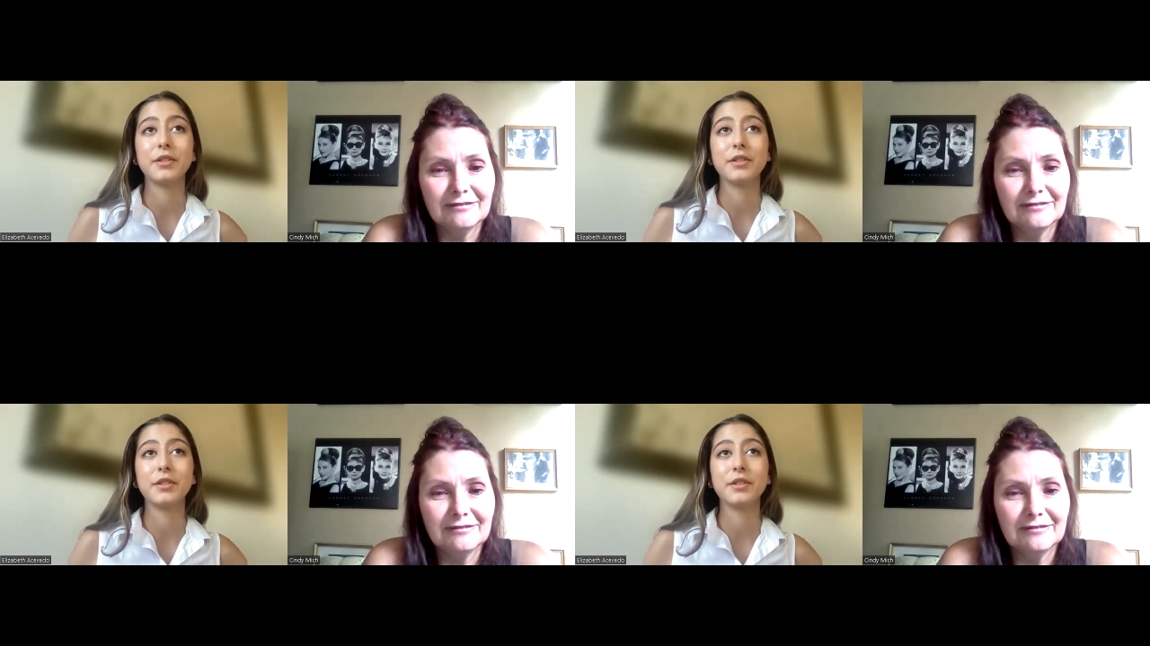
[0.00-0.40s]

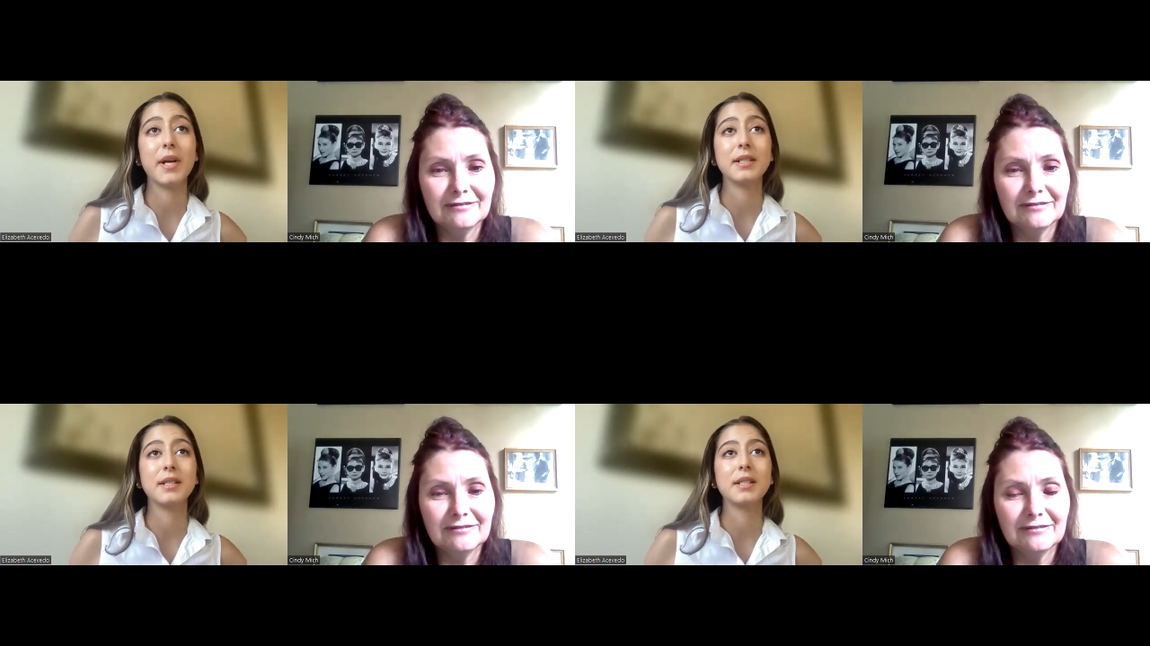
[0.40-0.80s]
Speaker 1: she
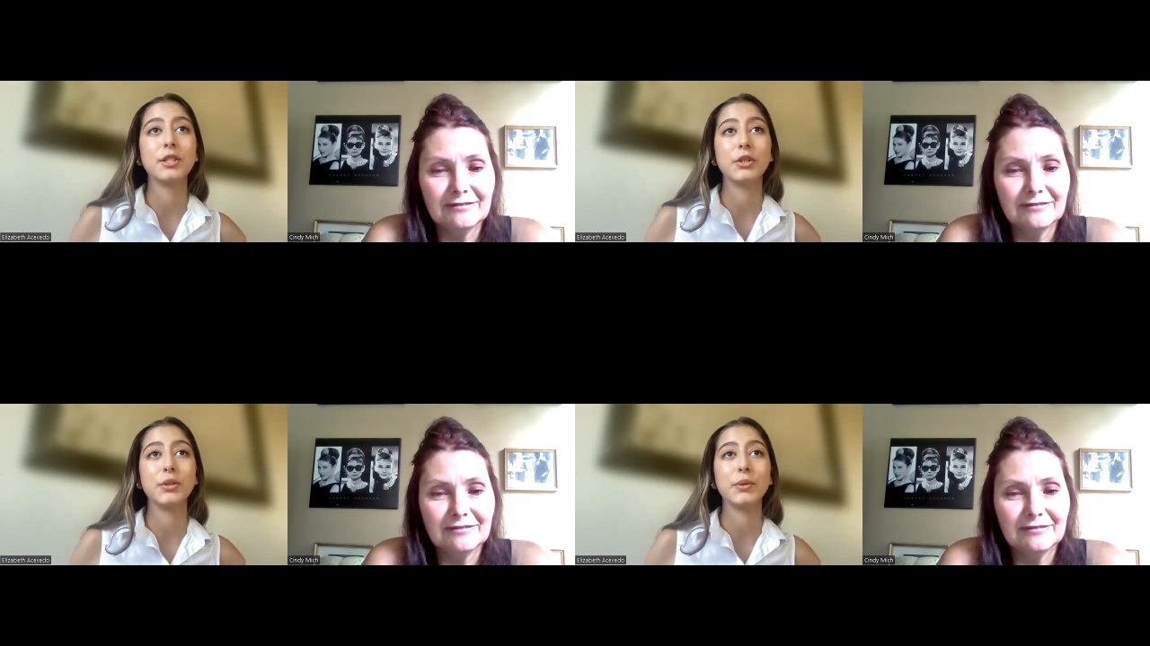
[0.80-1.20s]
went
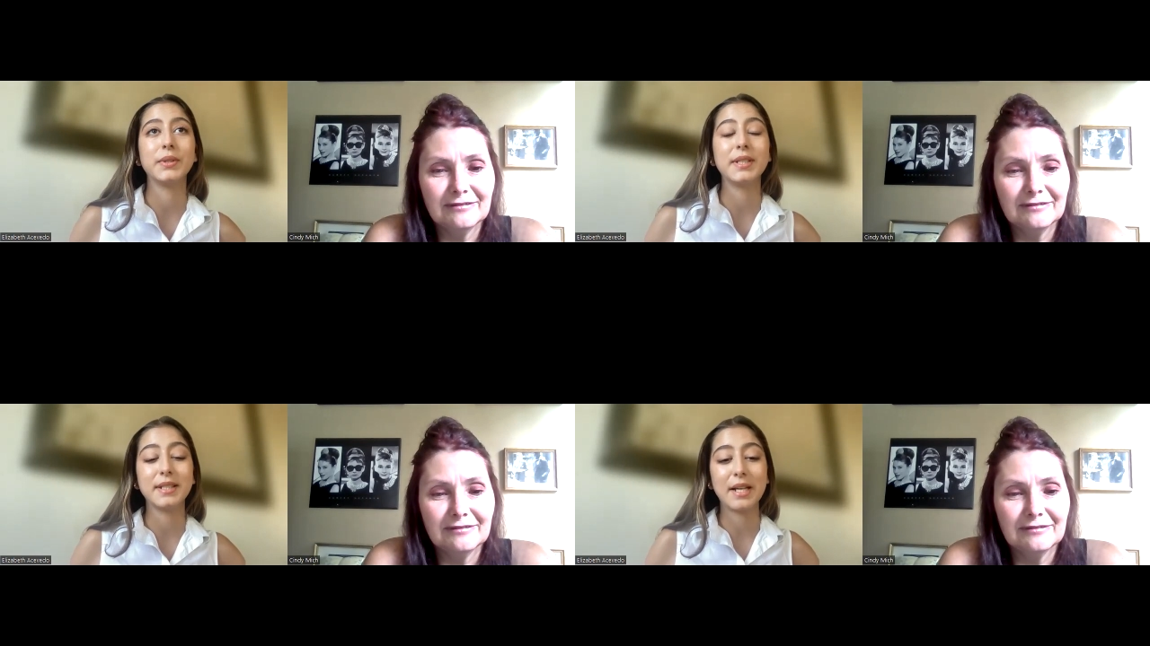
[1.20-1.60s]
to
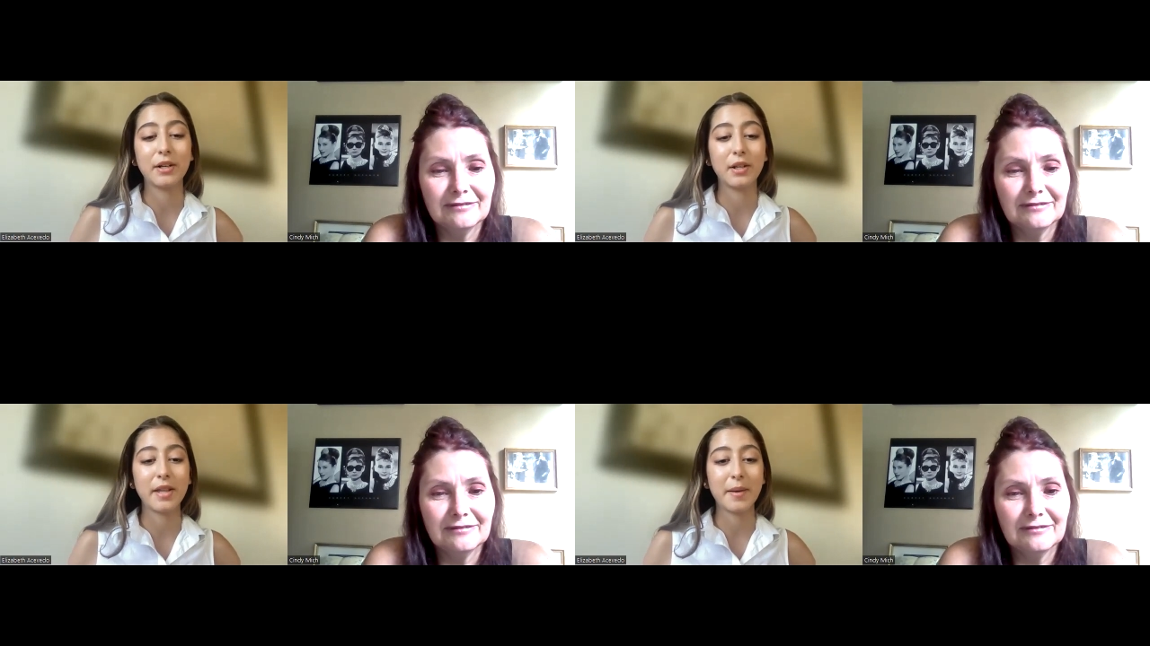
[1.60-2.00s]
sit down
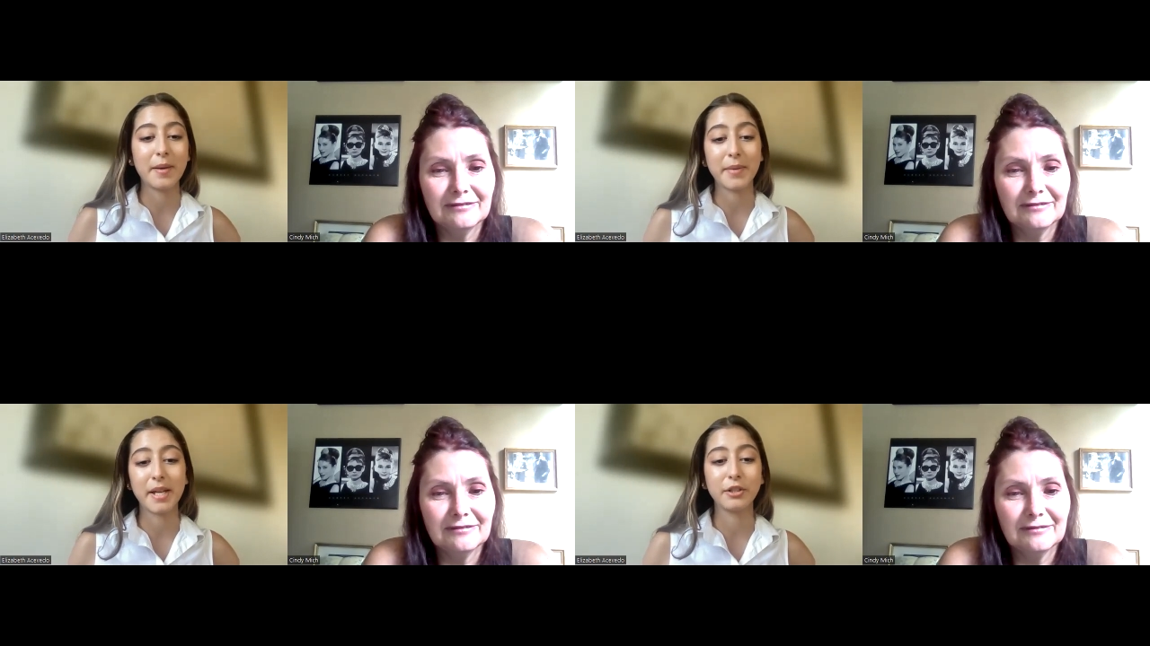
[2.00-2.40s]
on that
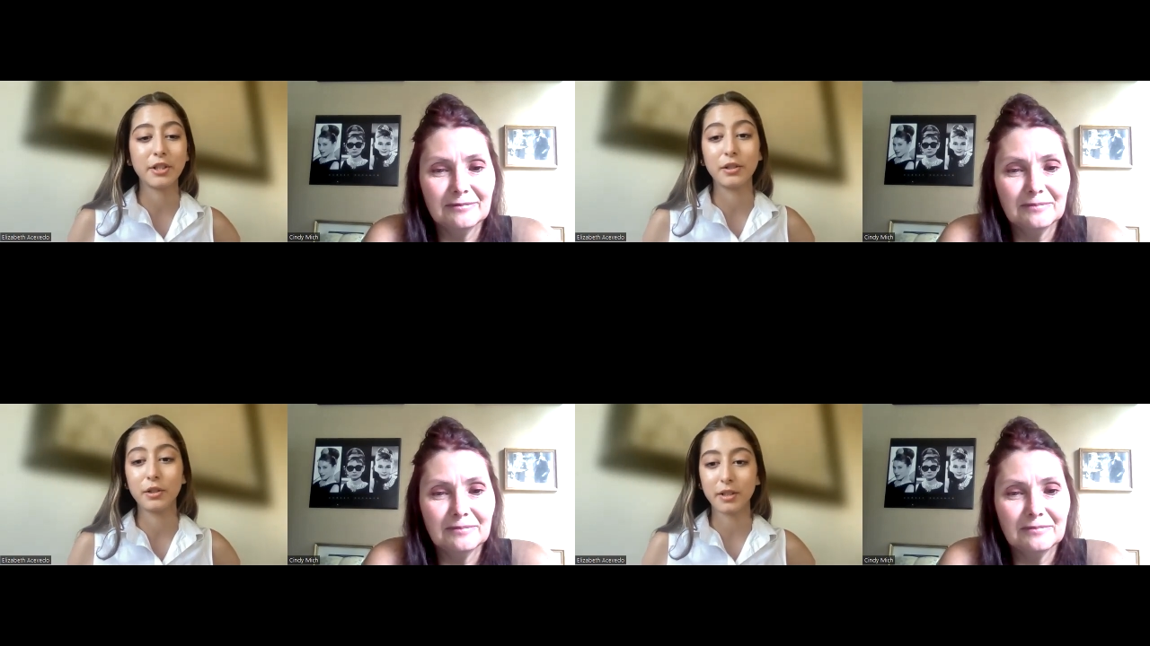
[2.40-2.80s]
bench and
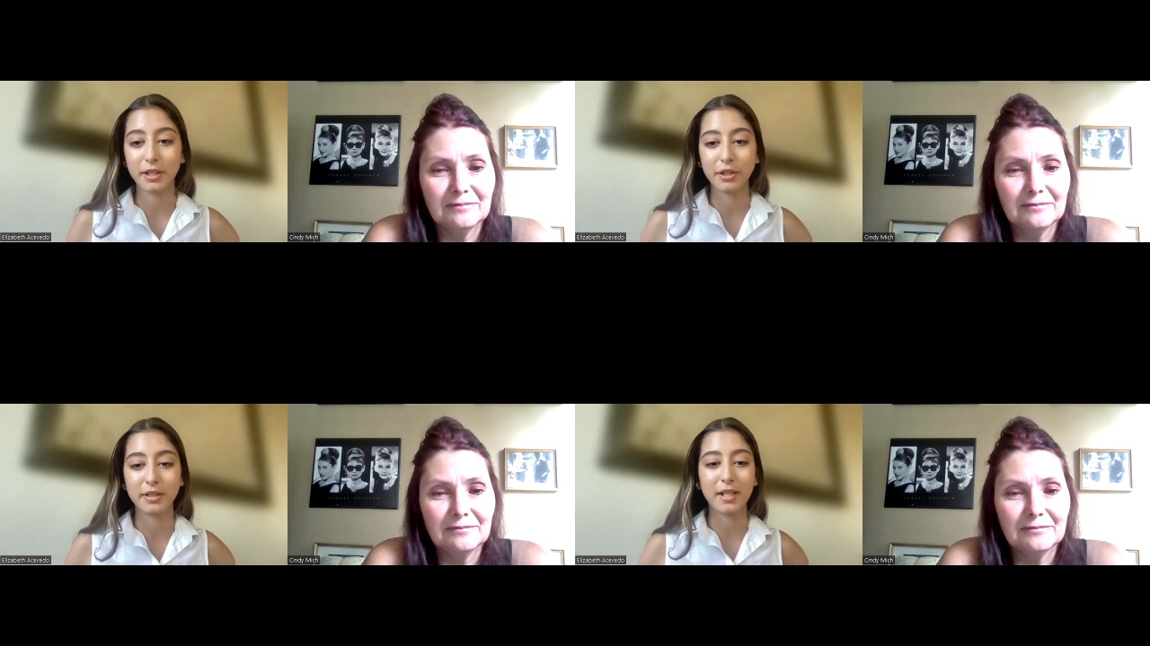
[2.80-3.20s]
it looked like
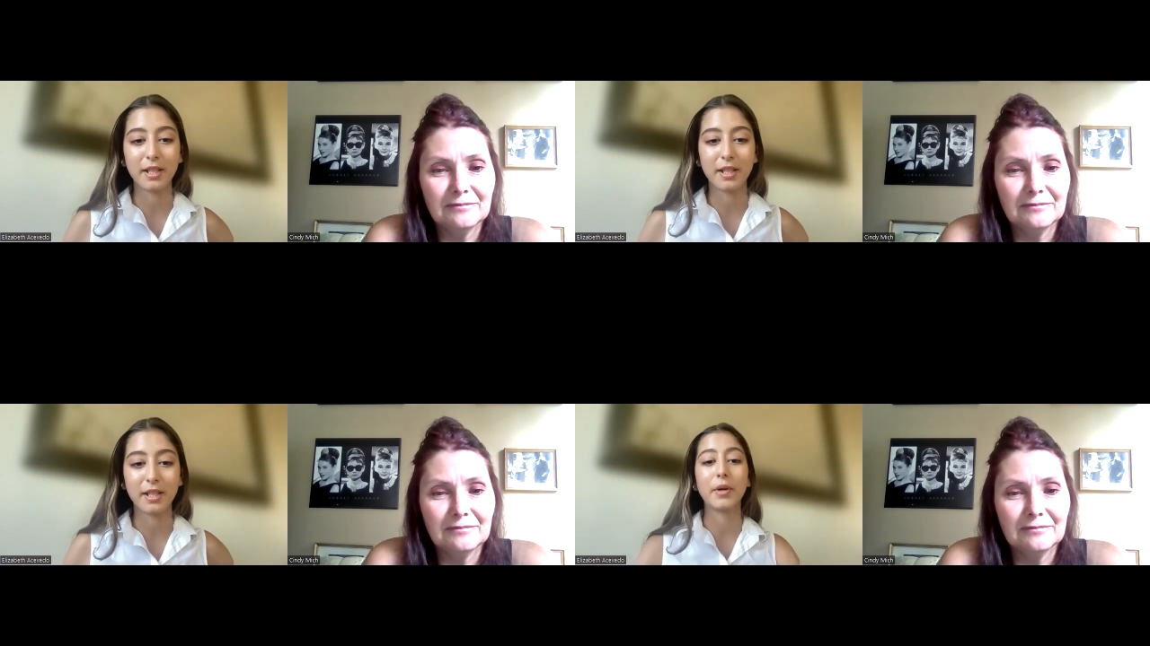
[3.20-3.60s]
she said a
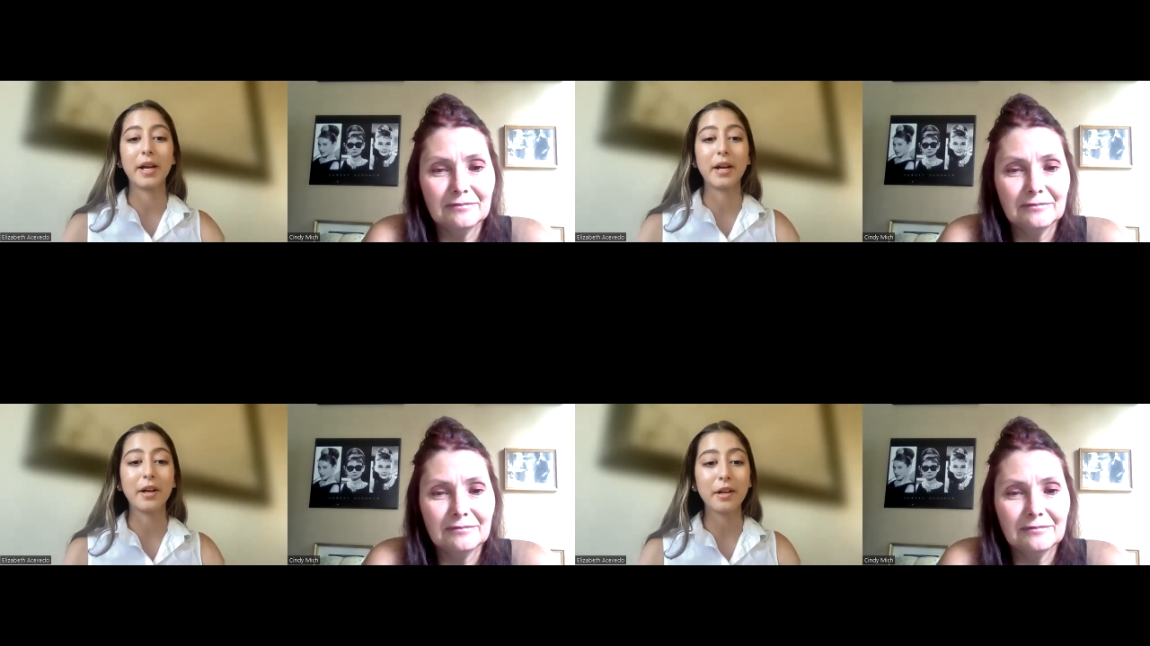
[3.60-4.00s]
little
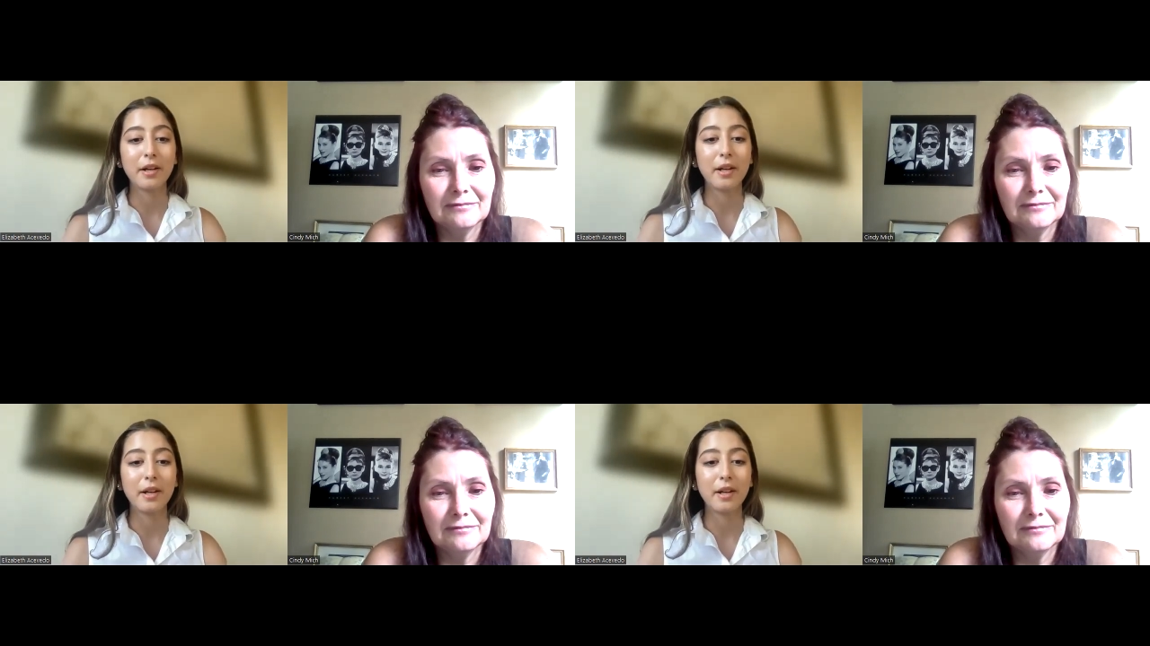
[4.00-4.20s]
prayer.